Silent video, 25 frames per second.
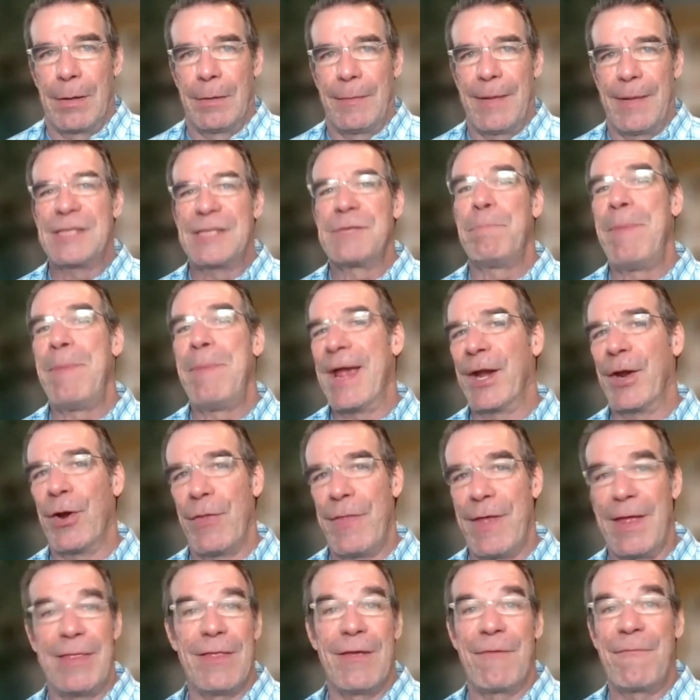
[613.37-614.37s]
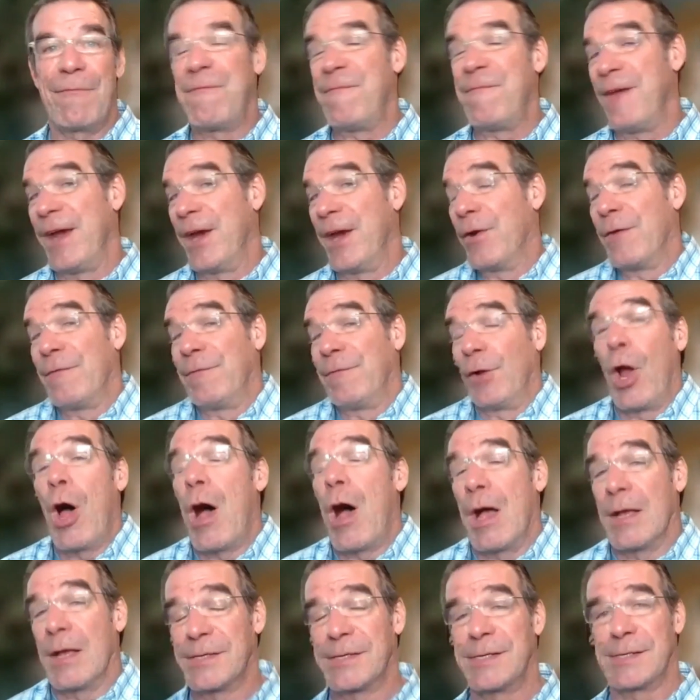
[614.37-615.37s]
that's bigger than the fear of
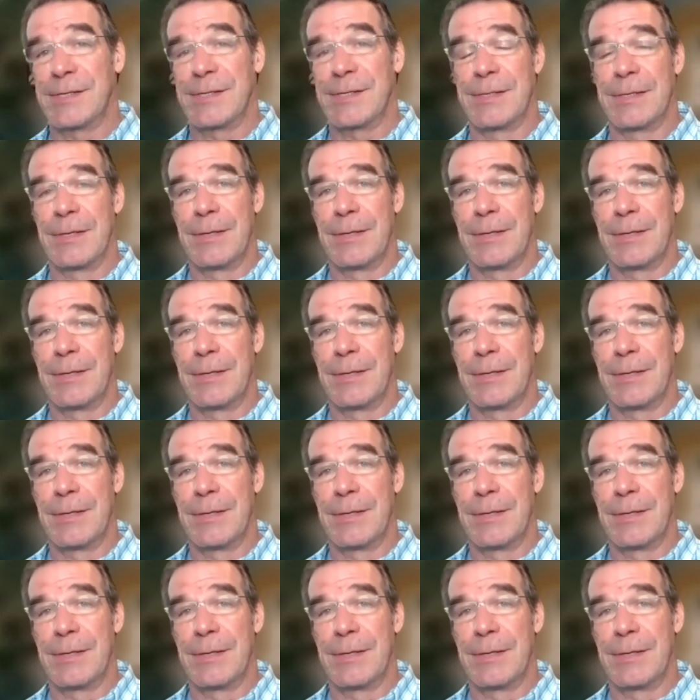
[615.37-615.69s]
loss.